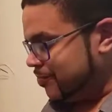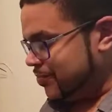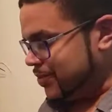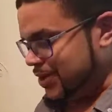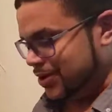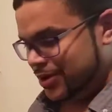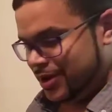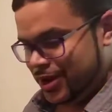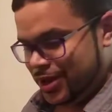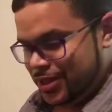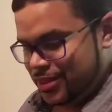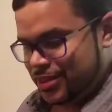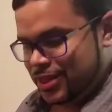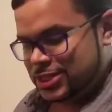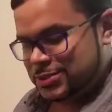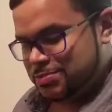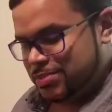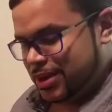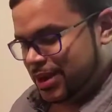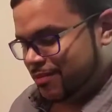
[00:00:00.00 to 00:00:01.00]
All right, that's
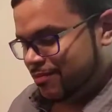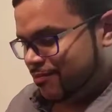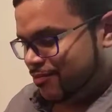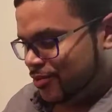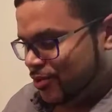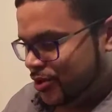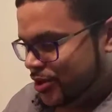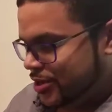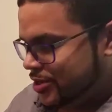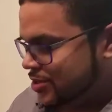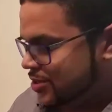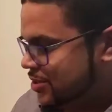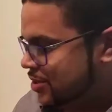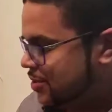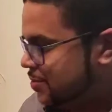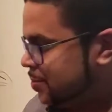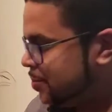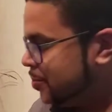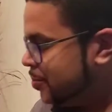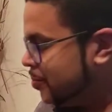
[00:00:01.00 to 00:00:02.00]
pop voice.
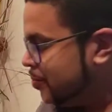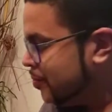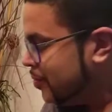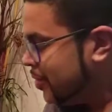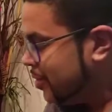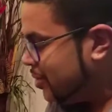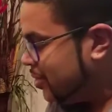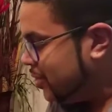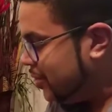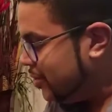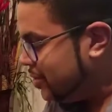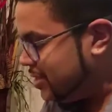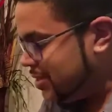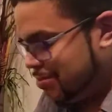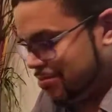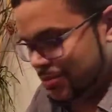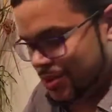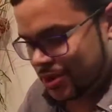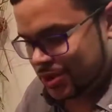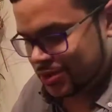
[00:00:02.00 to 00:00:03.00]
13
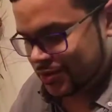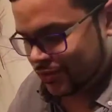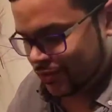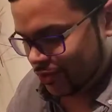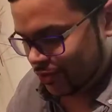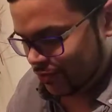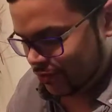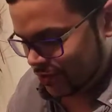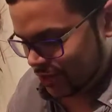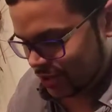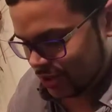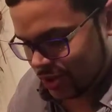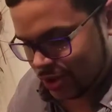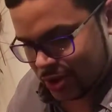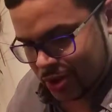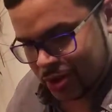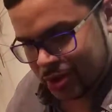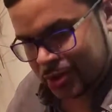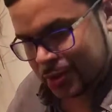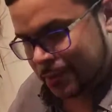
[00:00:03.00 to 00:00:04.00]
bucks, four feet
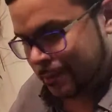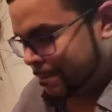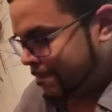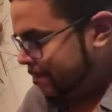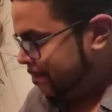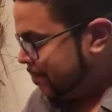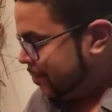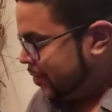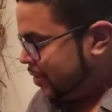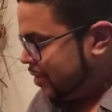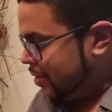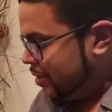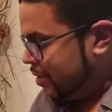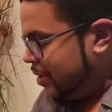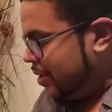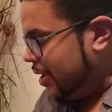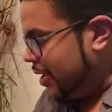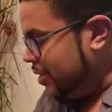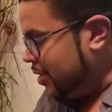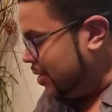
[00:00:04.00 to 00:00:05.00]
long.
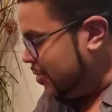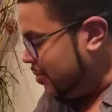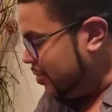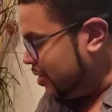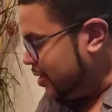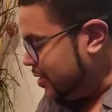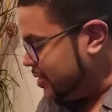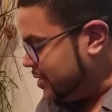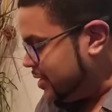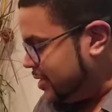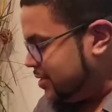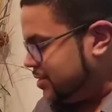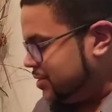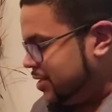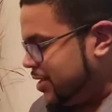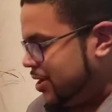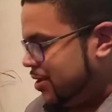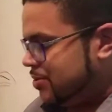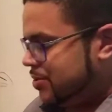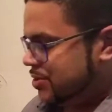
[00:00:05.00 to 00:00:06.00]
And then we're gonna test
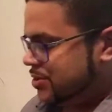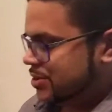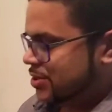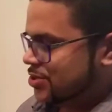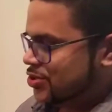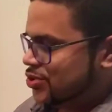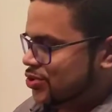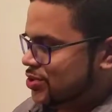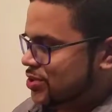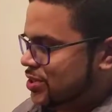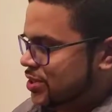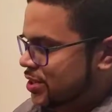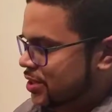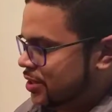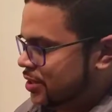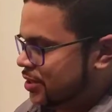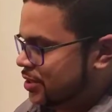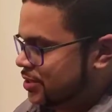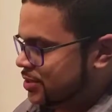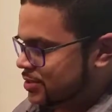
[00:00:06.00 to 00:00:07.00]
out this
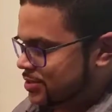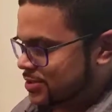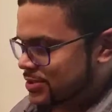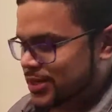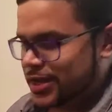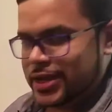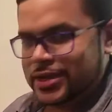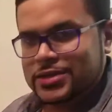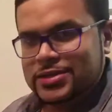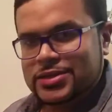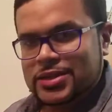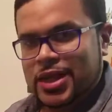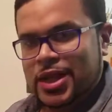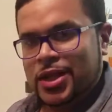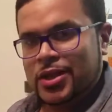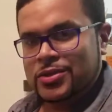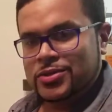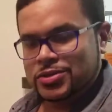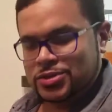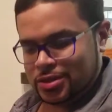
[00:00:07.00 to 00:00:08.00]
interesting Zax
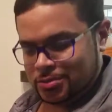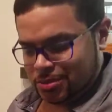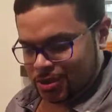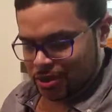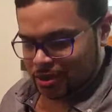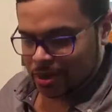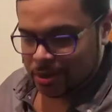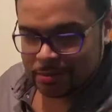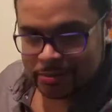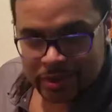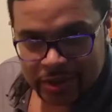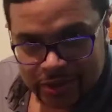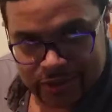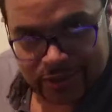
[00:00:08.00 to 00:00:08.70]
sound. So I'm gonna unplug